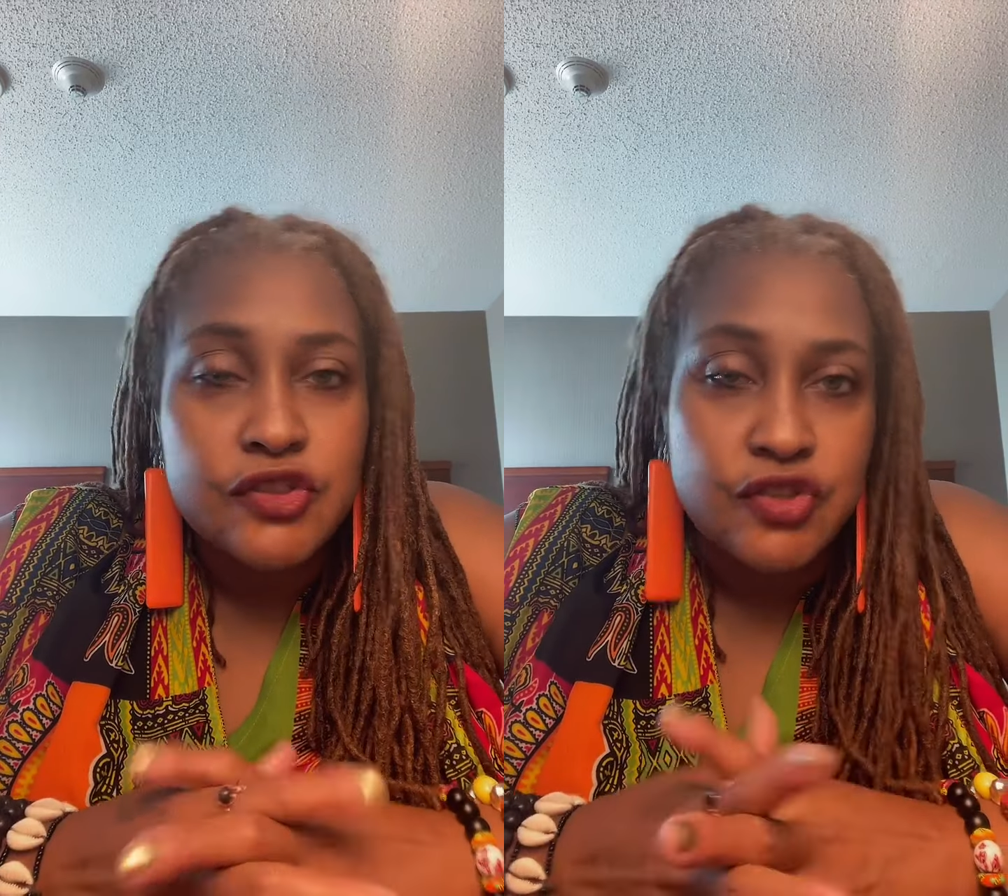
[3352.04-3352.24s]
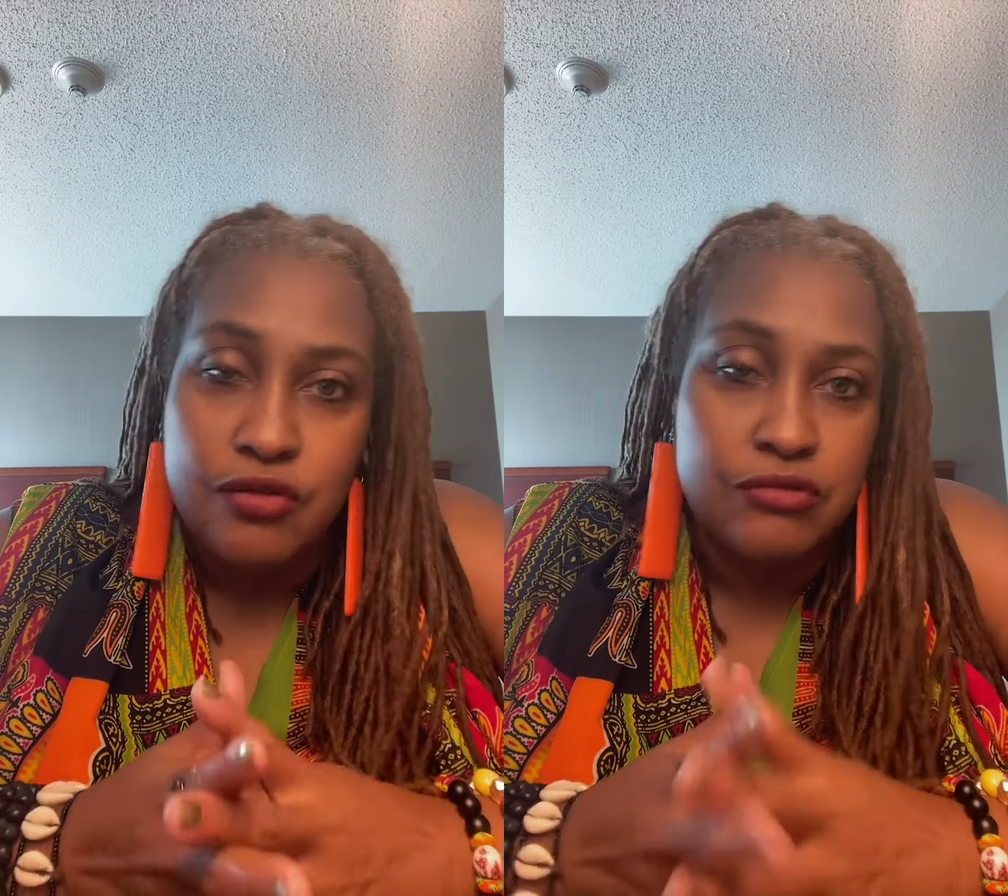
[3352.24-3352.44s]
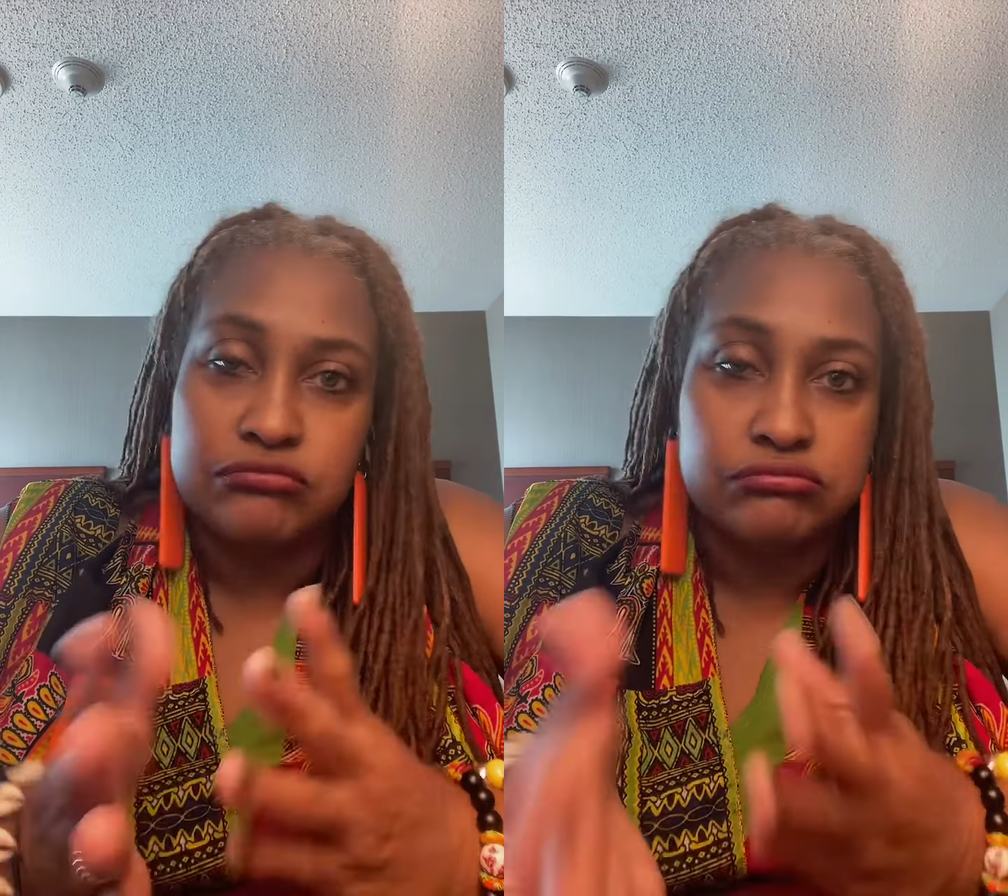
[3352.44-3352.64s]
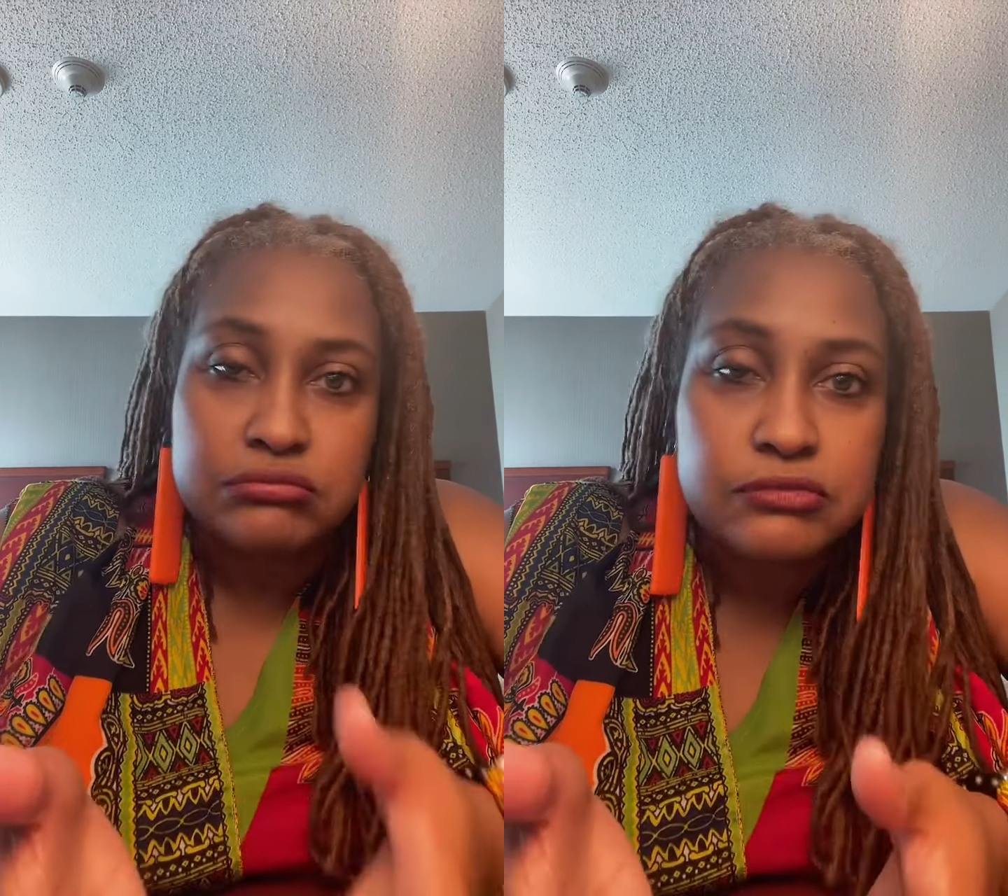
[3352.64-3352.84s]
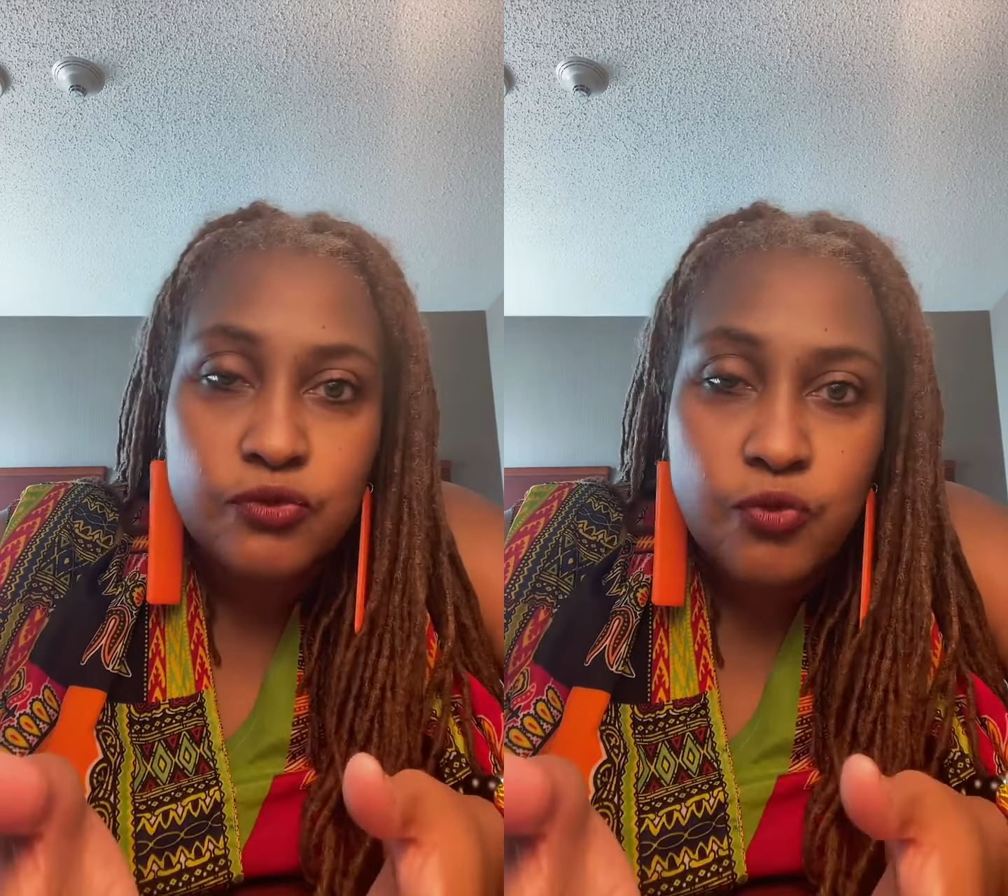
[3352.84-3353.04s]
So
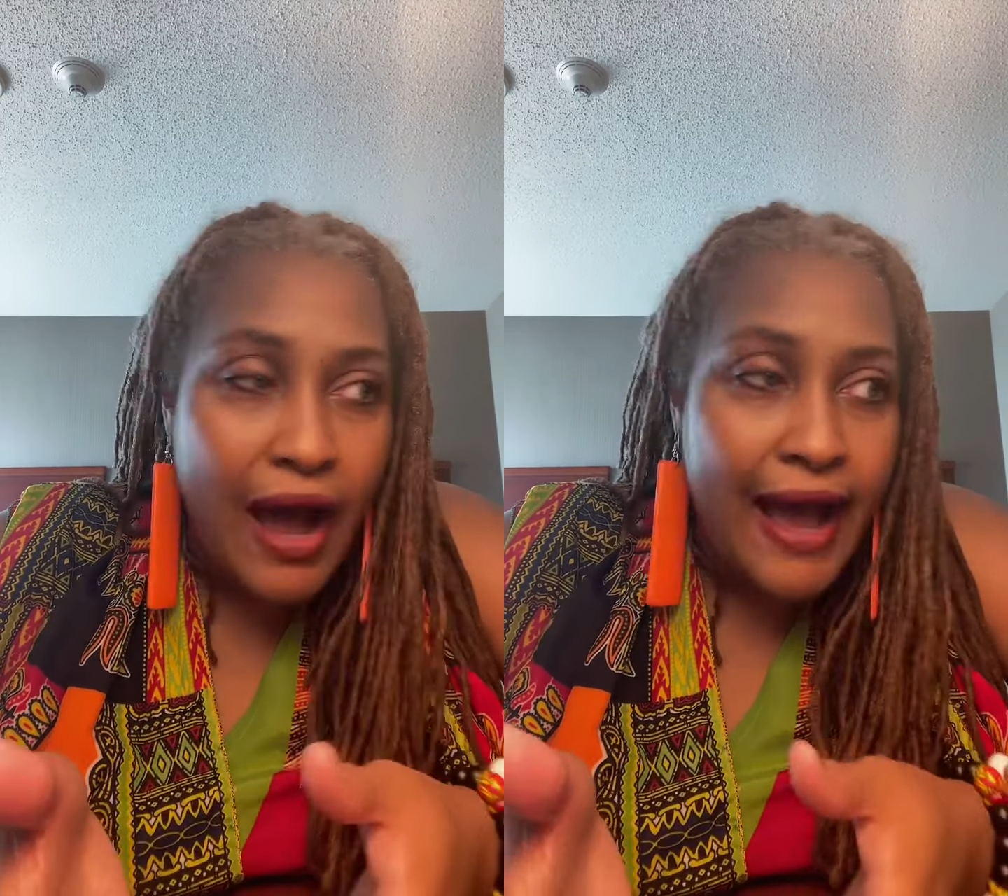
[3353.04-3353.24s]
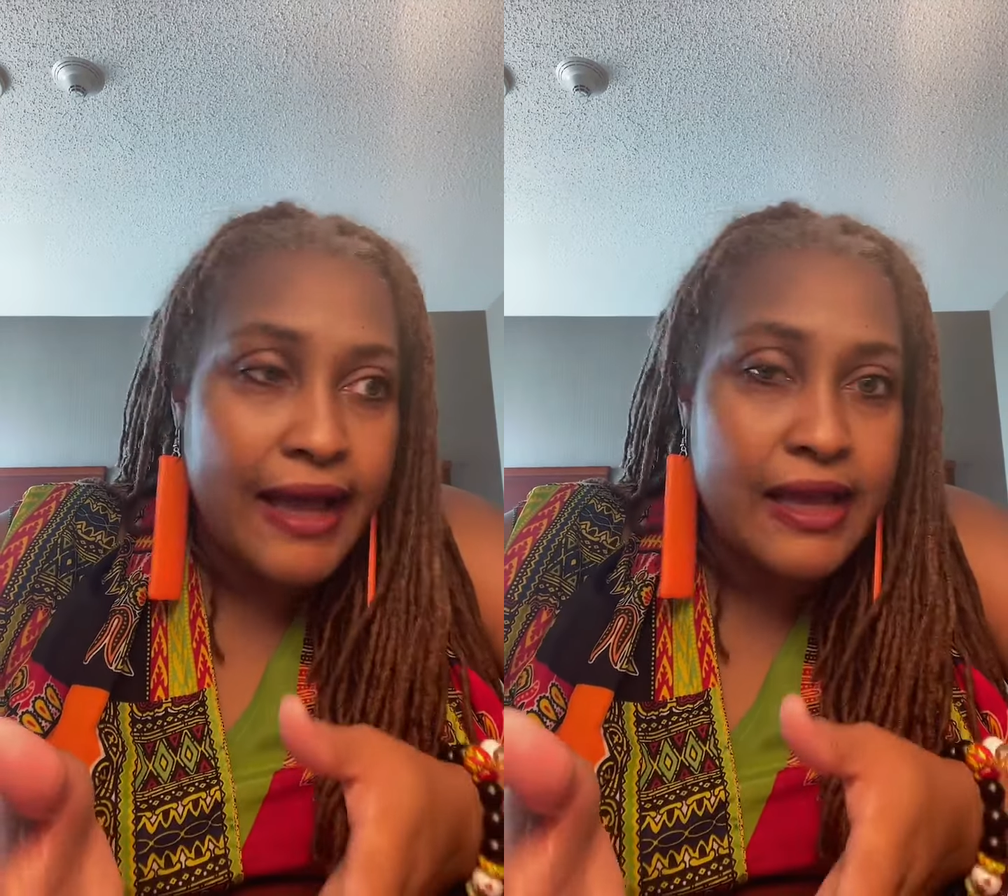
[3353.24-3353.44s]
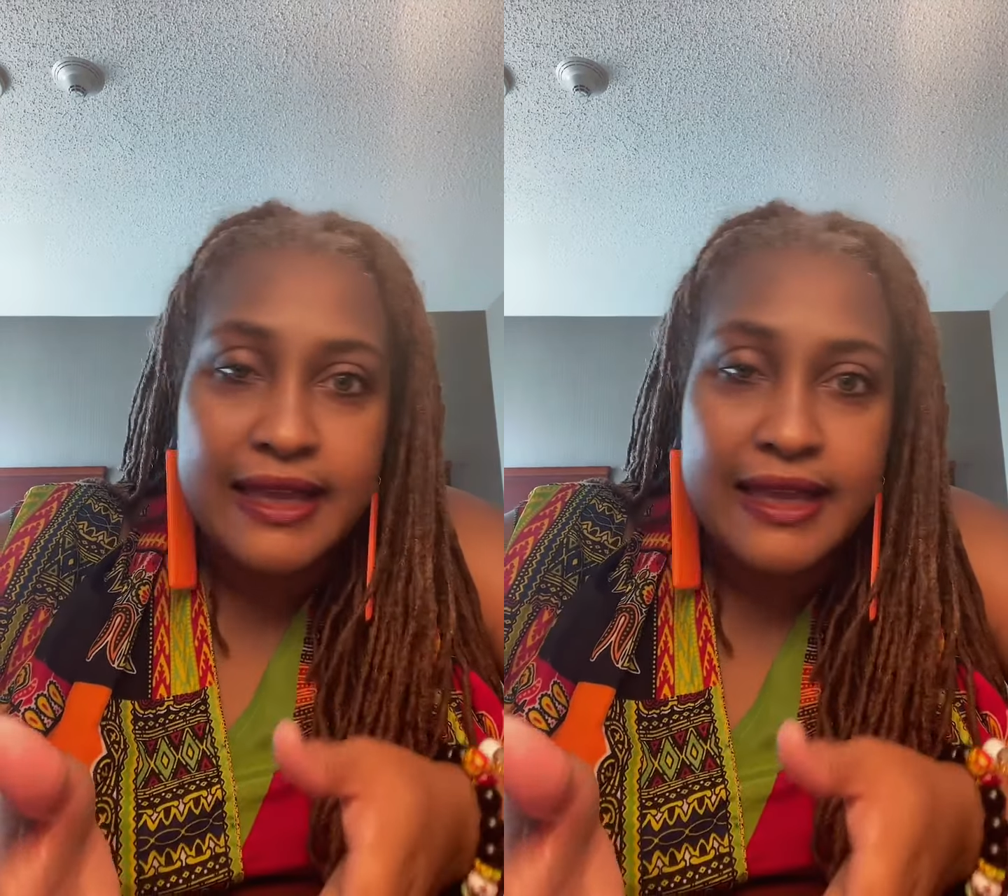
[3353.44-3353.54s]
why